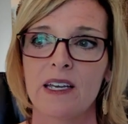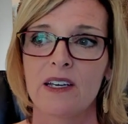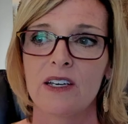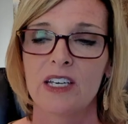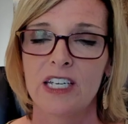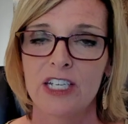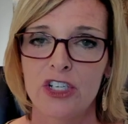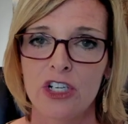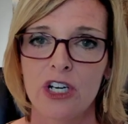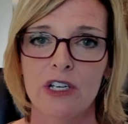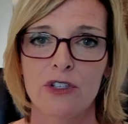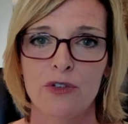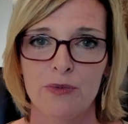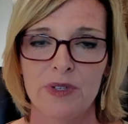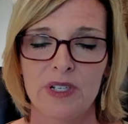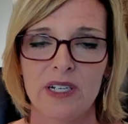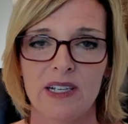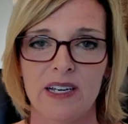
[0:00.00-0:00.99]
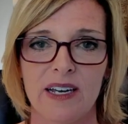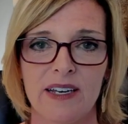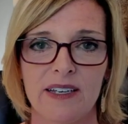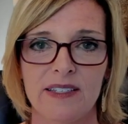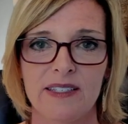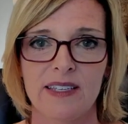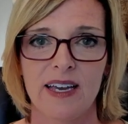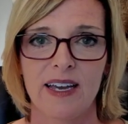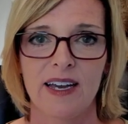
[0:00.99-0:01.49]
he just
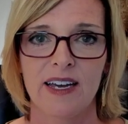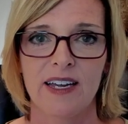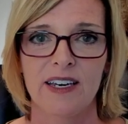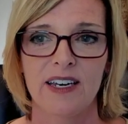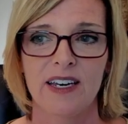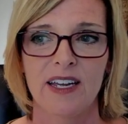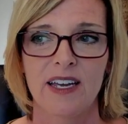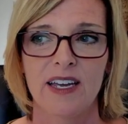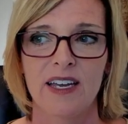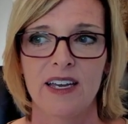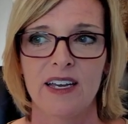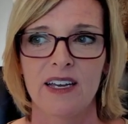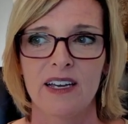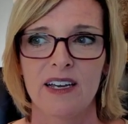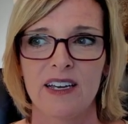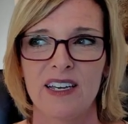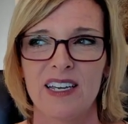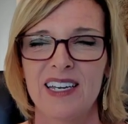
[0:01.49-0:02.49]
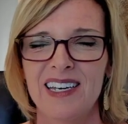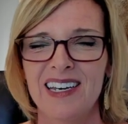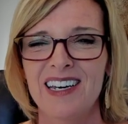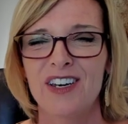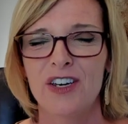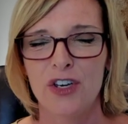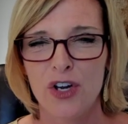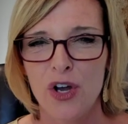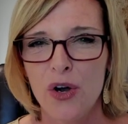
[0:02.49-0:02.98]
realized that he
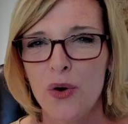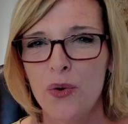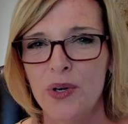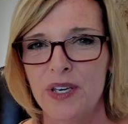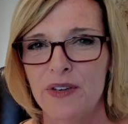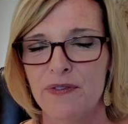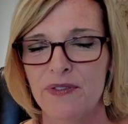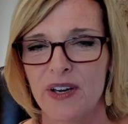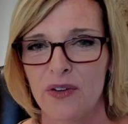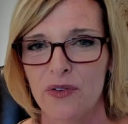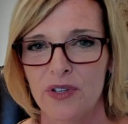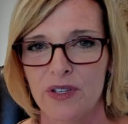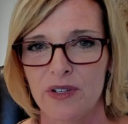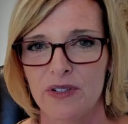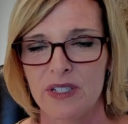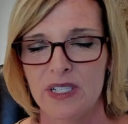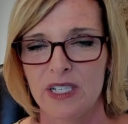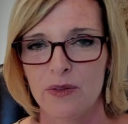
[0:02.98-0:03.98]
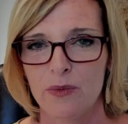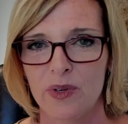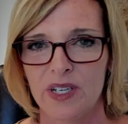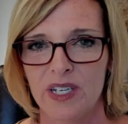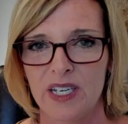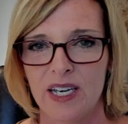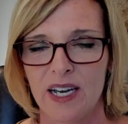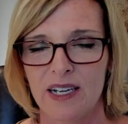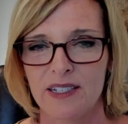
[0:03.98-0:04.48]
didn't know he felt guilty when
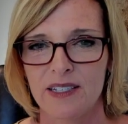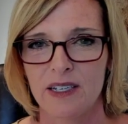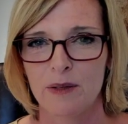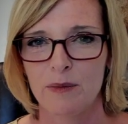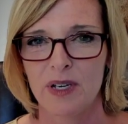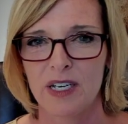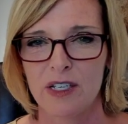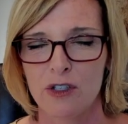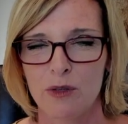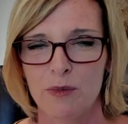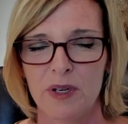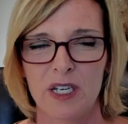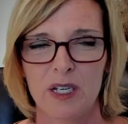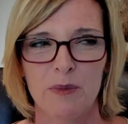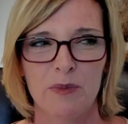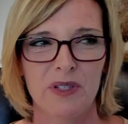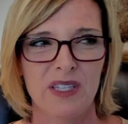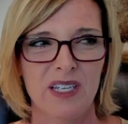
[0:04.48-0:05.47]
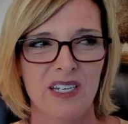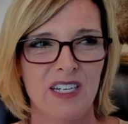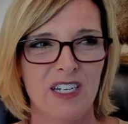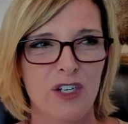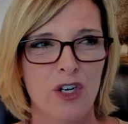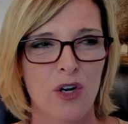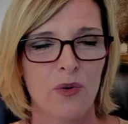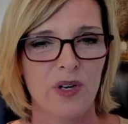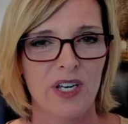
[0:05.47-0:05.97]
he got done masturbating, but then
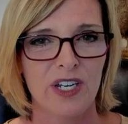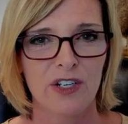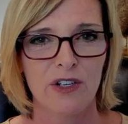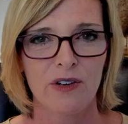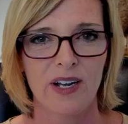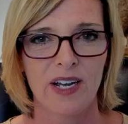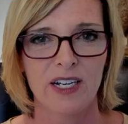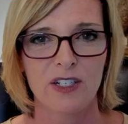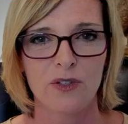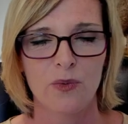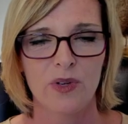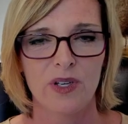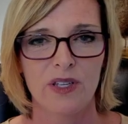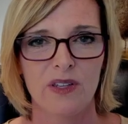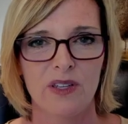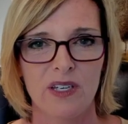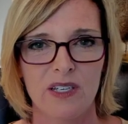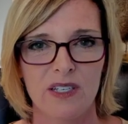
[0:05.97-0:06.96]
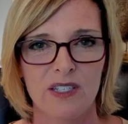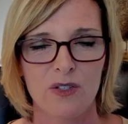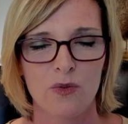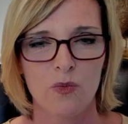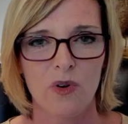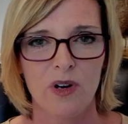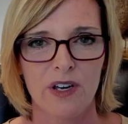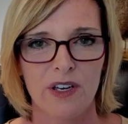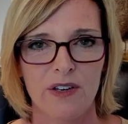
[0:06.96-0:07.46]
he'd go interact with his
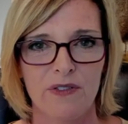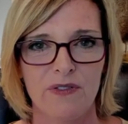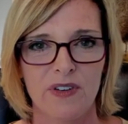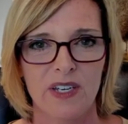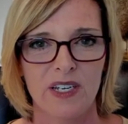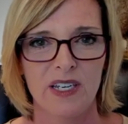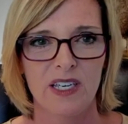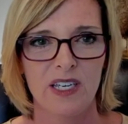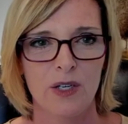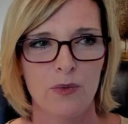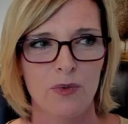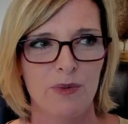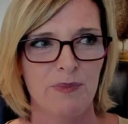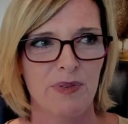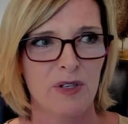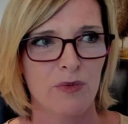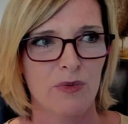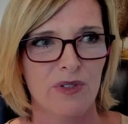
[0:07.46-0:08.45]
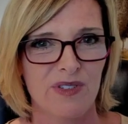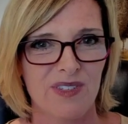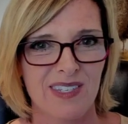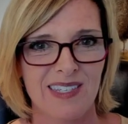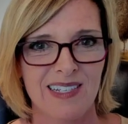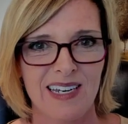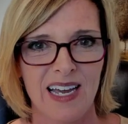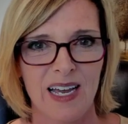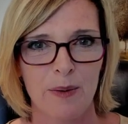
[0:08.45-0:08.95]
wife and he would be real
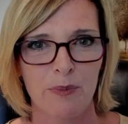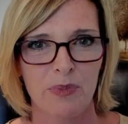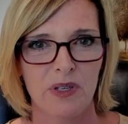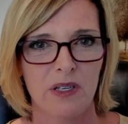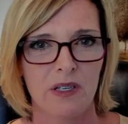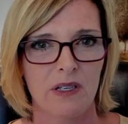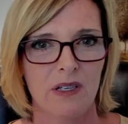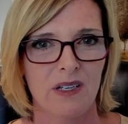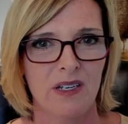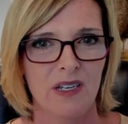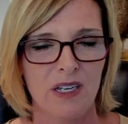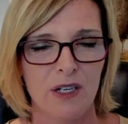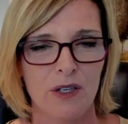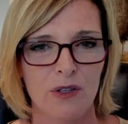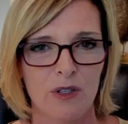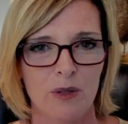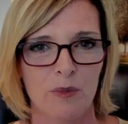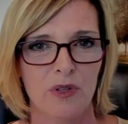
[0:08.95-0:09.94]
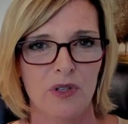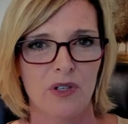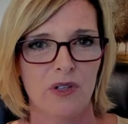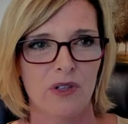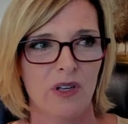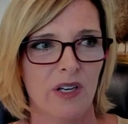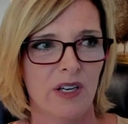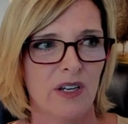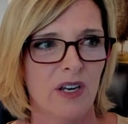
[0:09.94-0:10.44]
snappy and
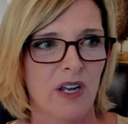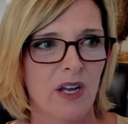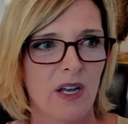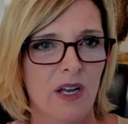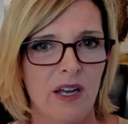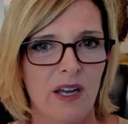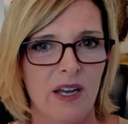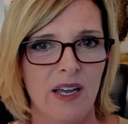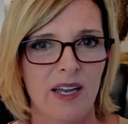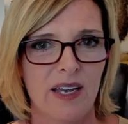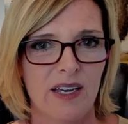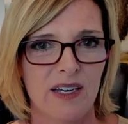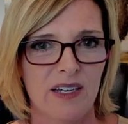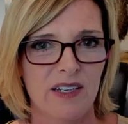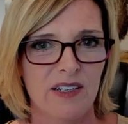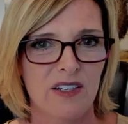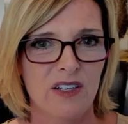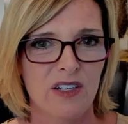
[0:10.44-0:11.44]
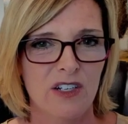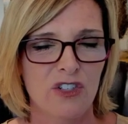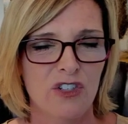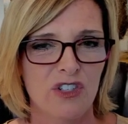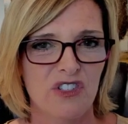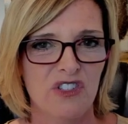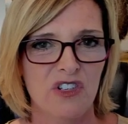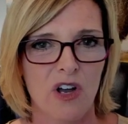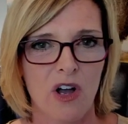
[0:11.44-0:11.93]
irritable and and
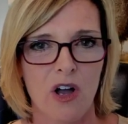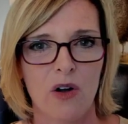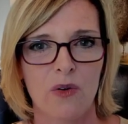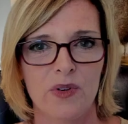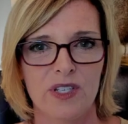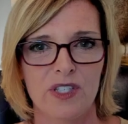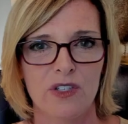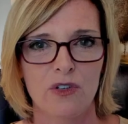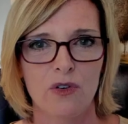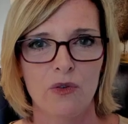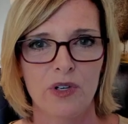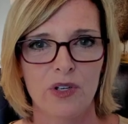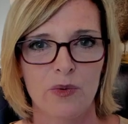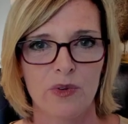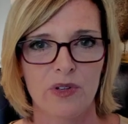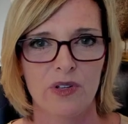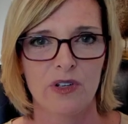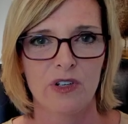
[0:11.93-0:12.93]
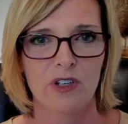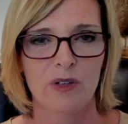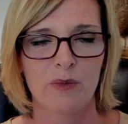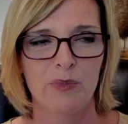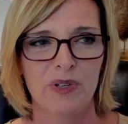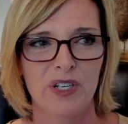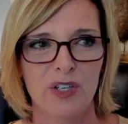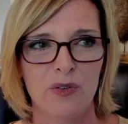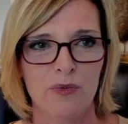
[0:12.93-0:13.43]
just always annoyed with her,
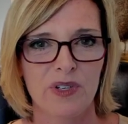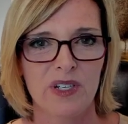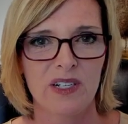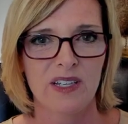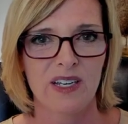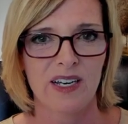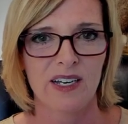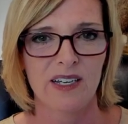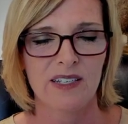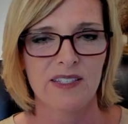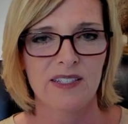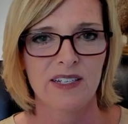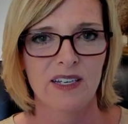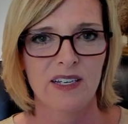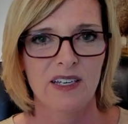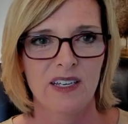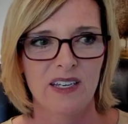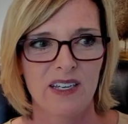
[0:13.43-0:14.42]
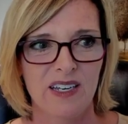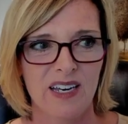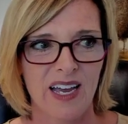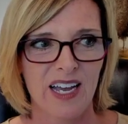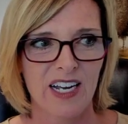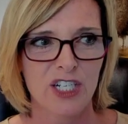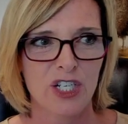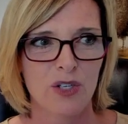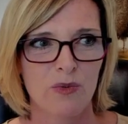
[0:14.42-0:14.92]
but he realized it
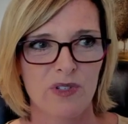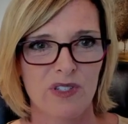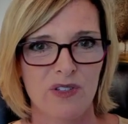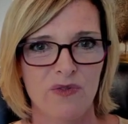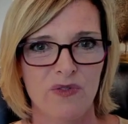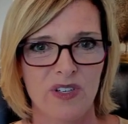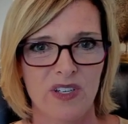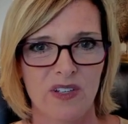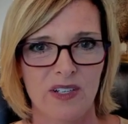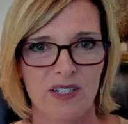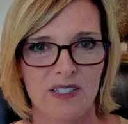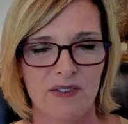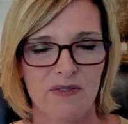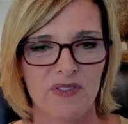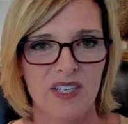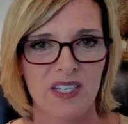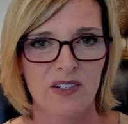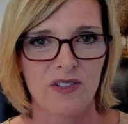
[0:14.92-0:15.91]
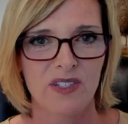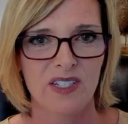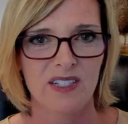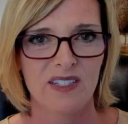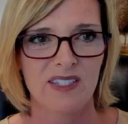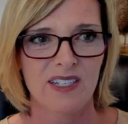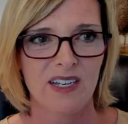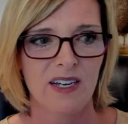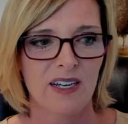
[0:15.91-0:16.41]
actually was the feelings of guilt
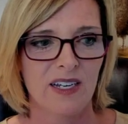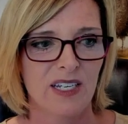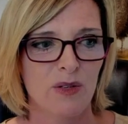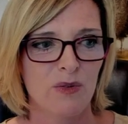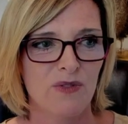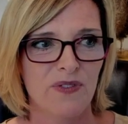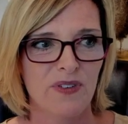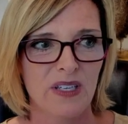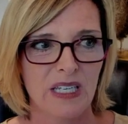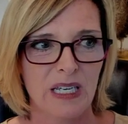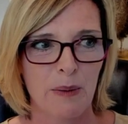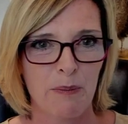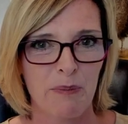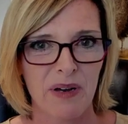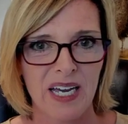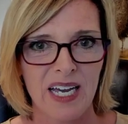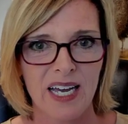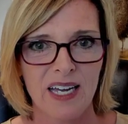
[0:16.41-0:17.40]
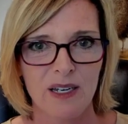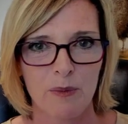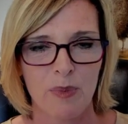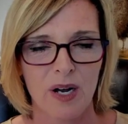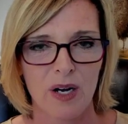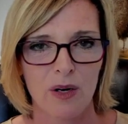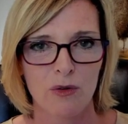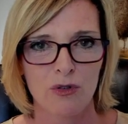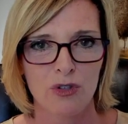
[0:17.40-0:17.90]
inside. He was feeling bad
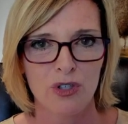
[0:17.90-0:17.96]
about